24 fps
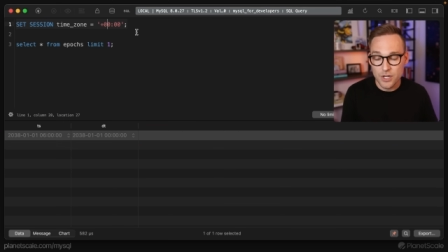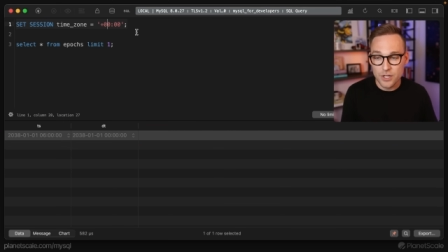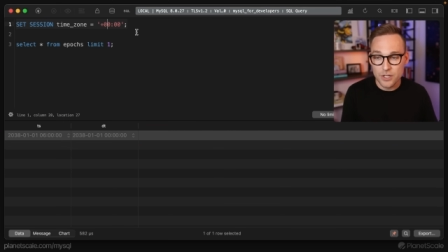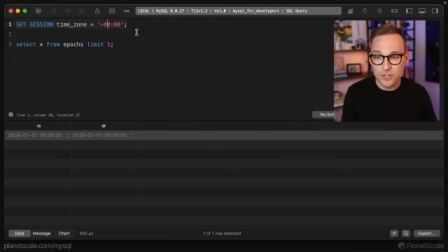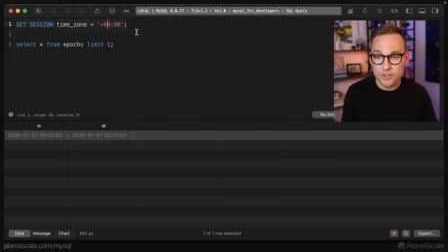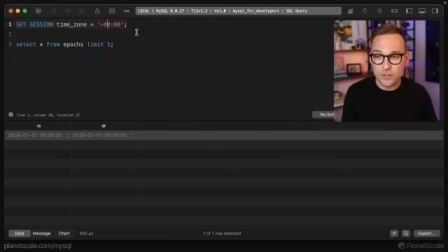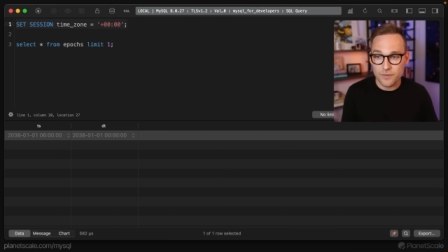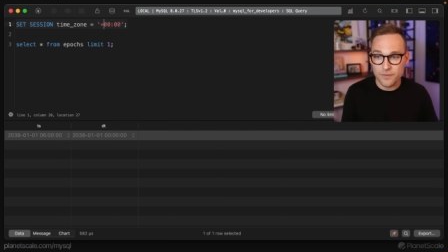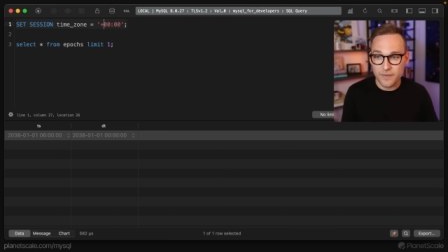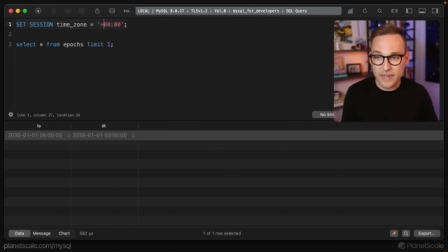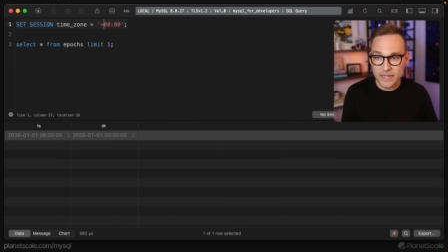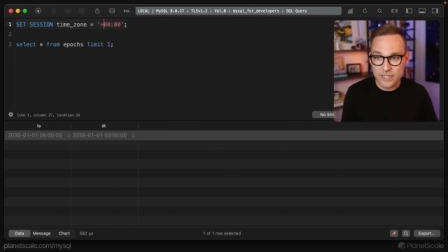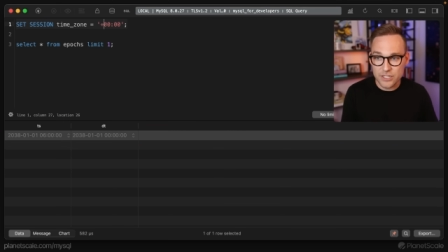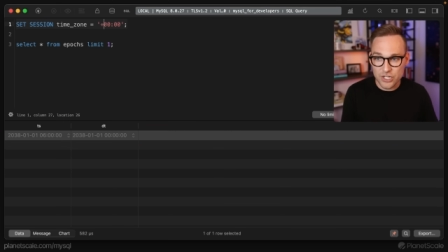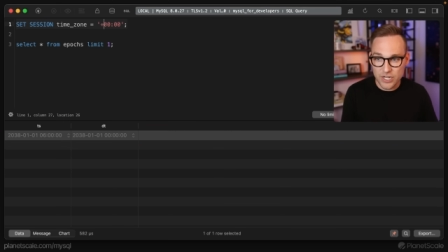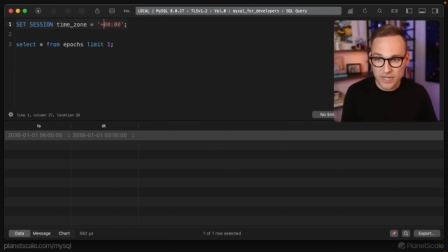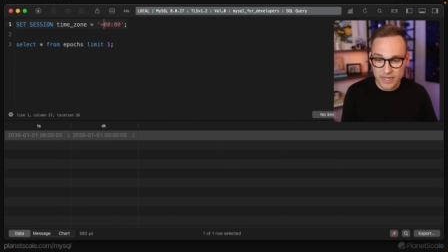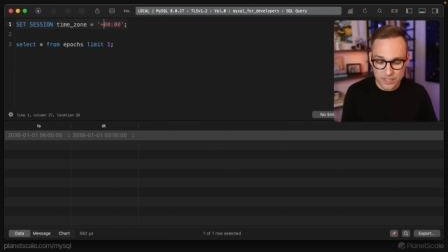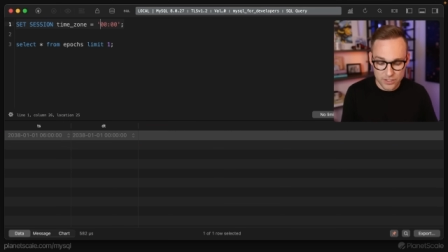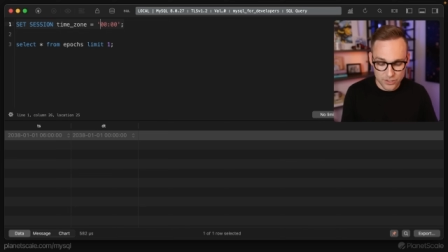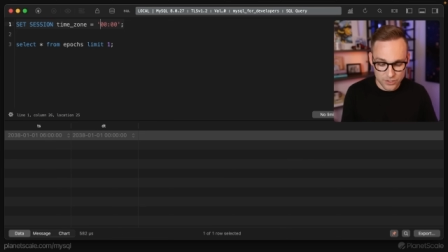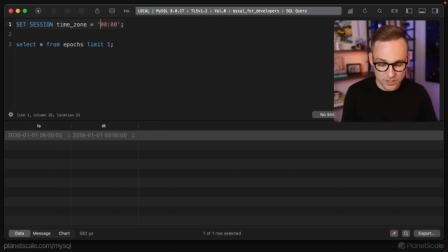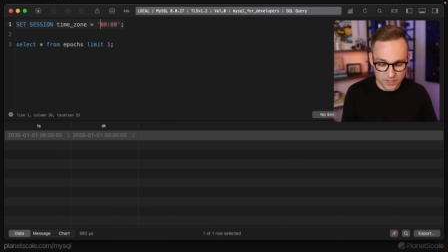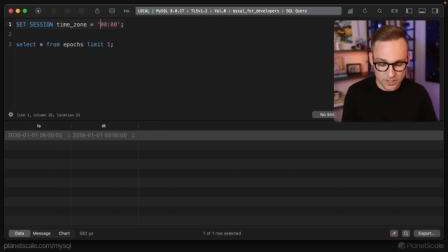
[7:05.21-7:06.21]
So if I
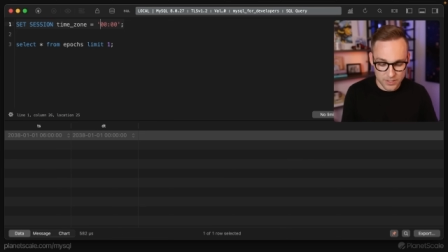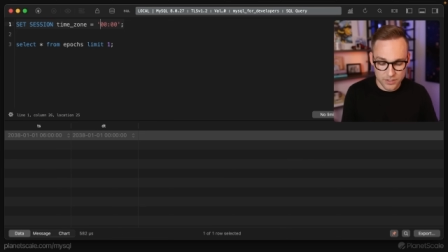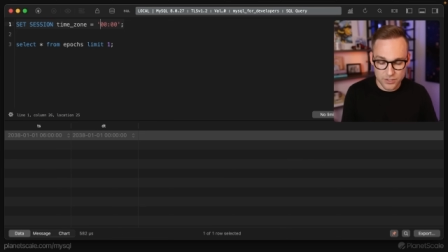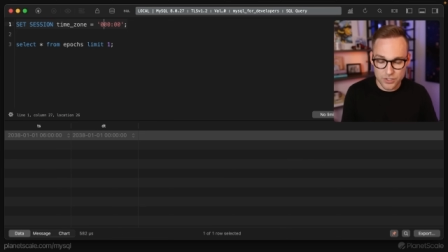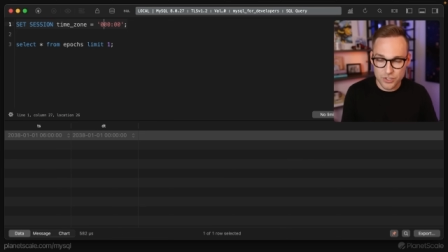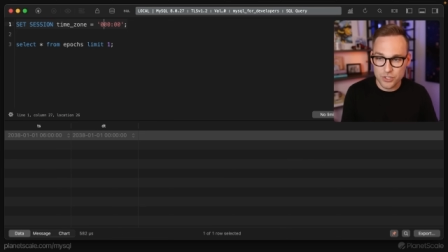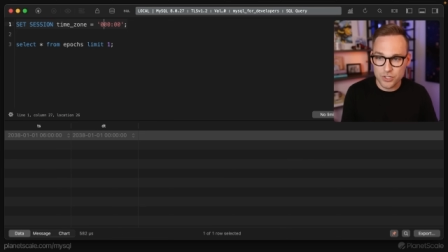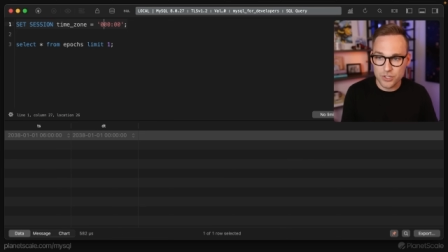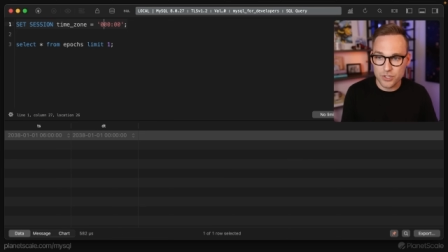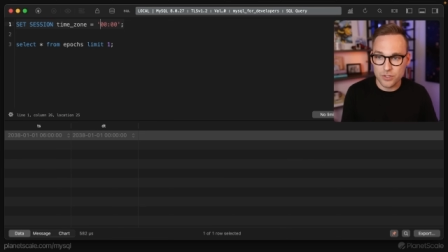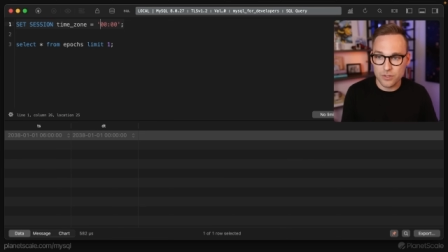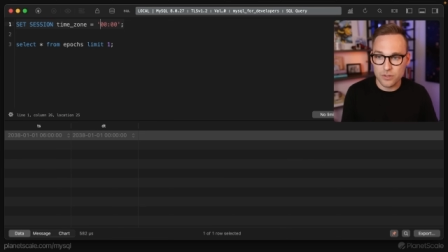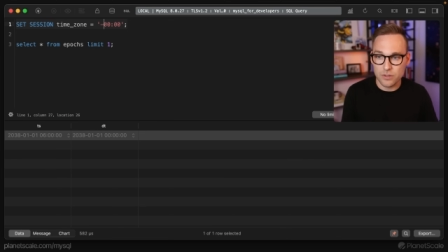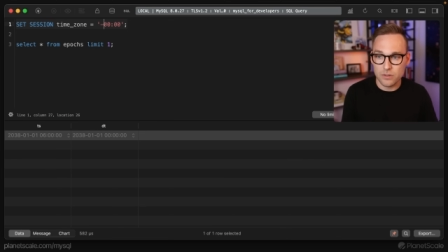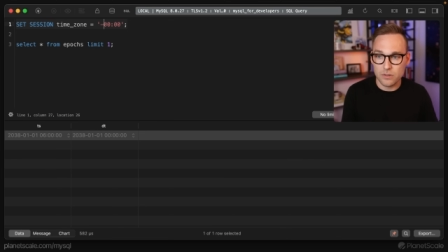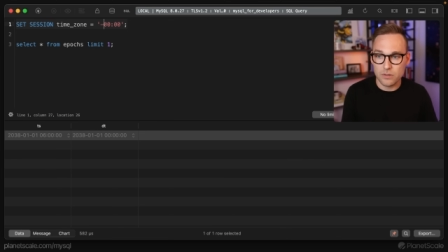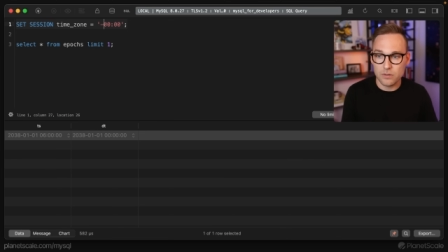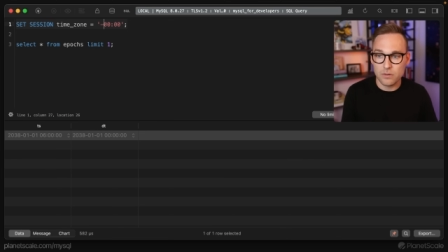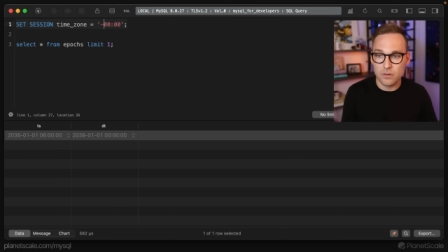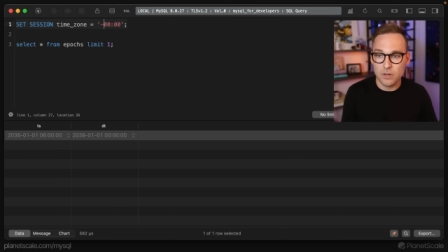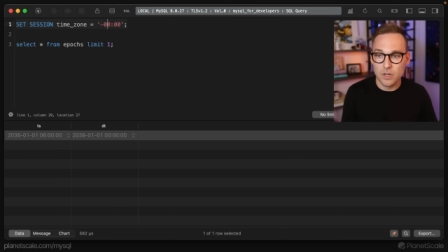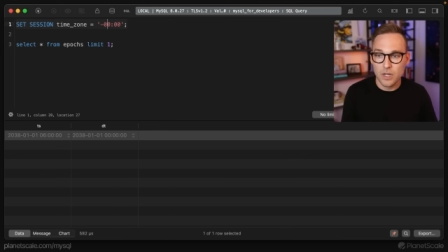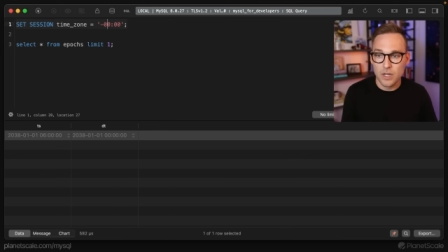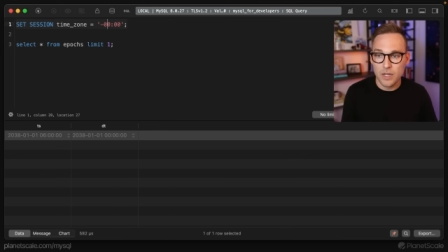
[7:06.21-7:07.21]
change this
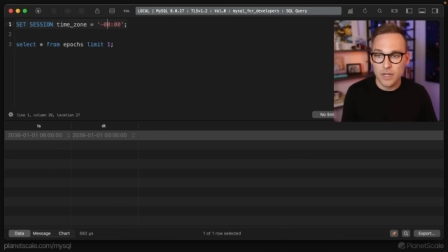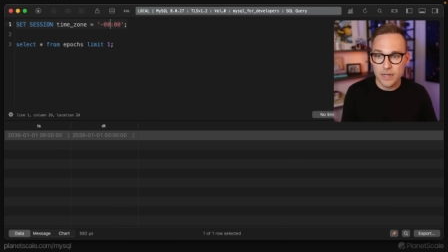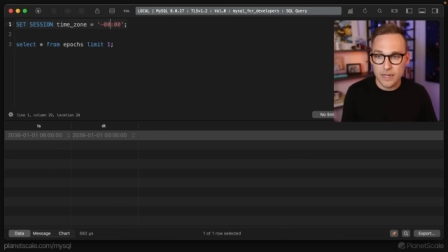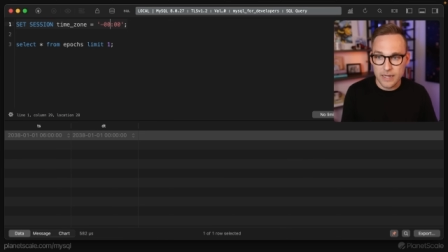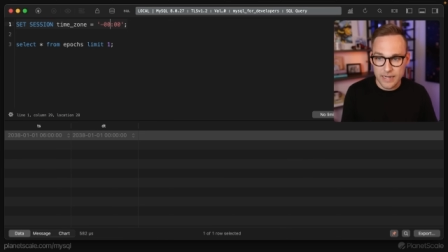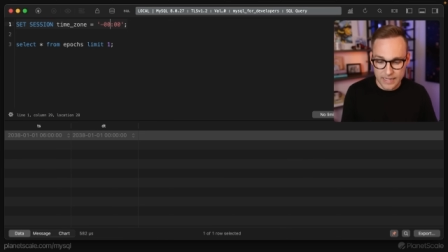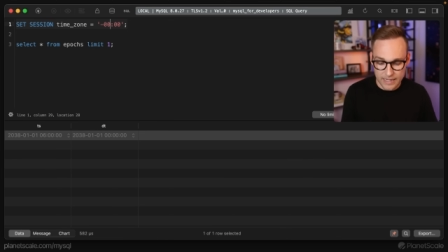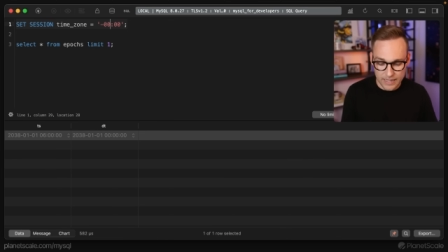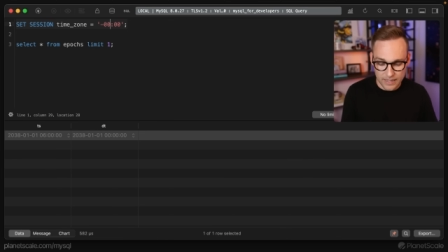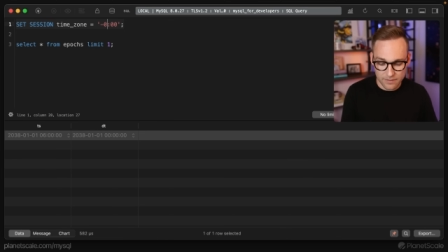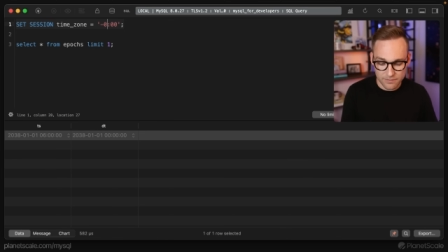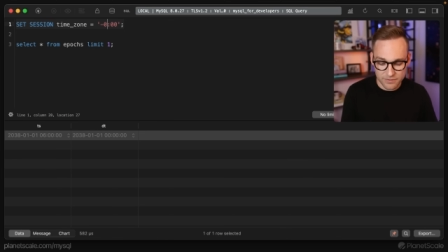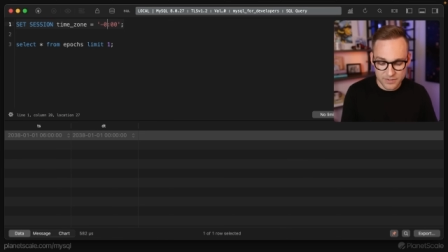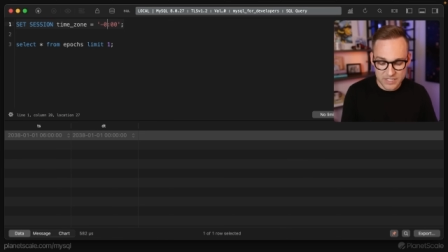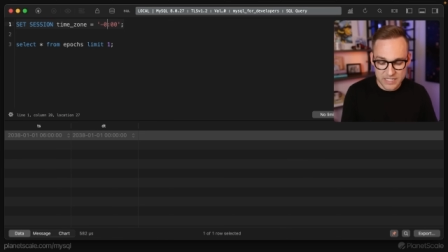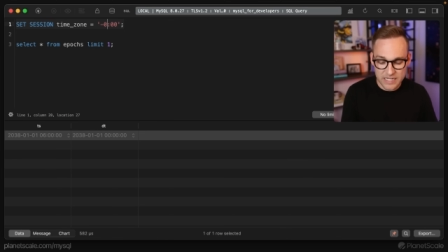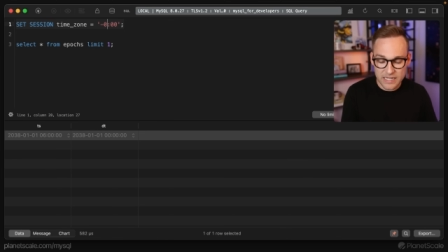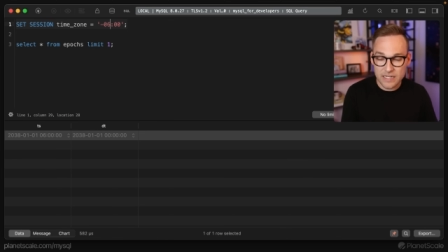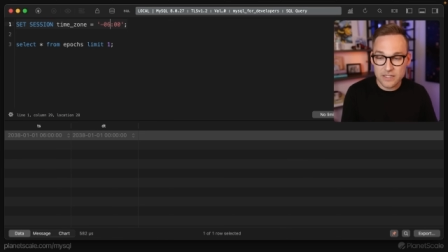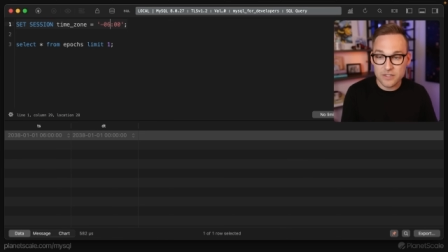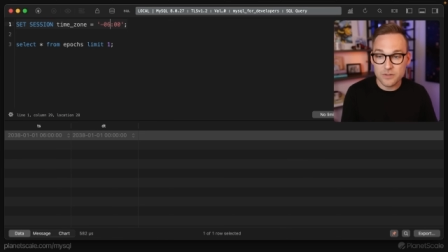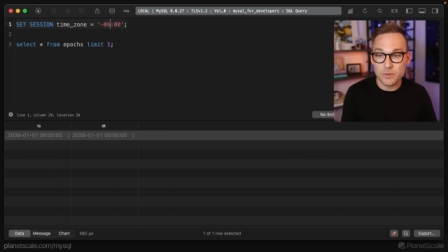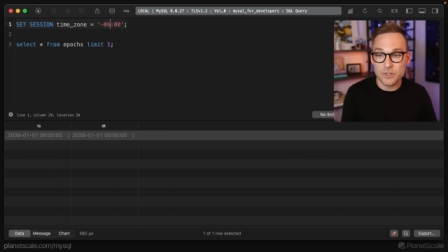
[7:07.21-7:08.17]
to negative six,